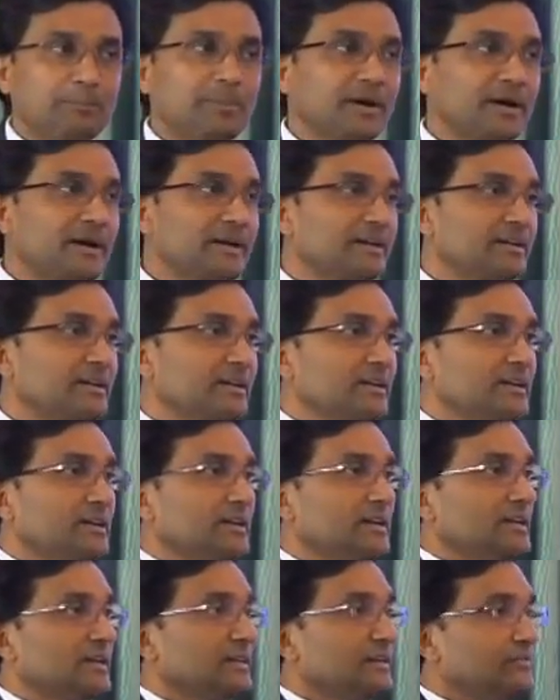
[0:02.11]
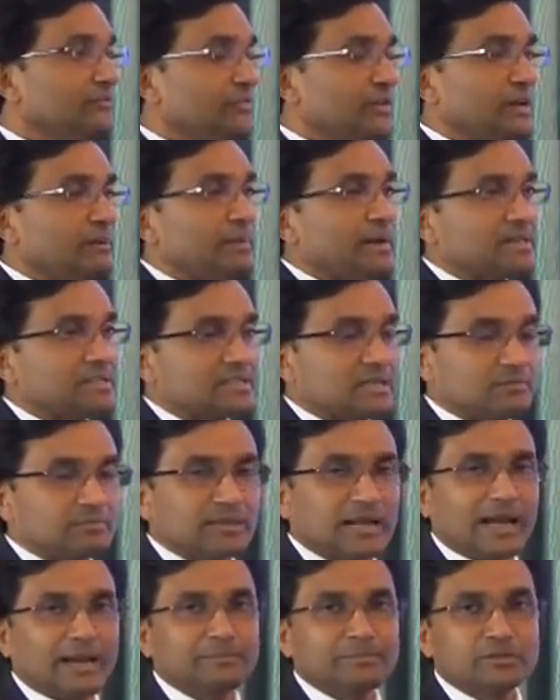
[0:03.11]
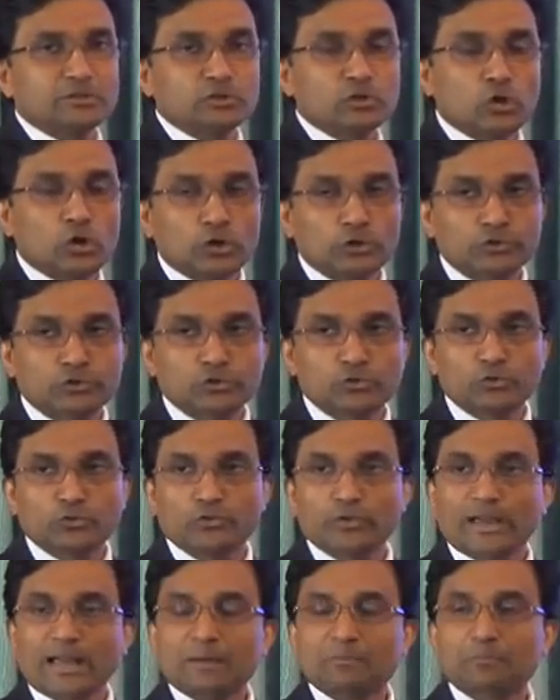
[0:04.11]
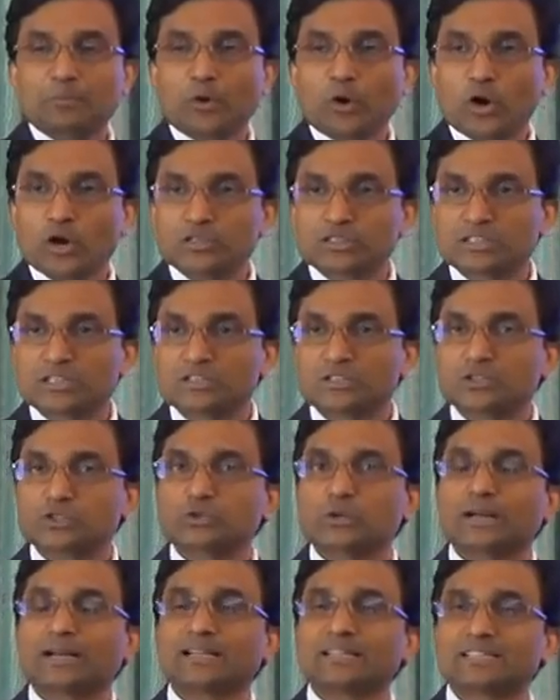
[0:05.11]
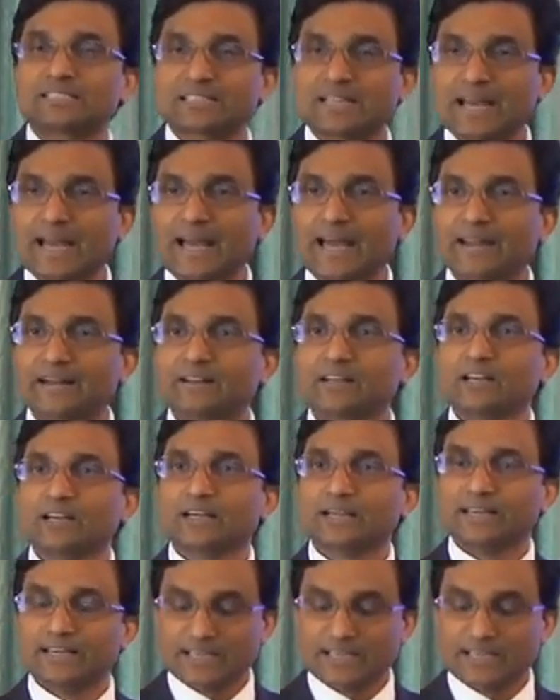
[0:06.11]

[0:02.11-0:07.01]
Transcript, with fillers: But we may sometimes go through a process to understand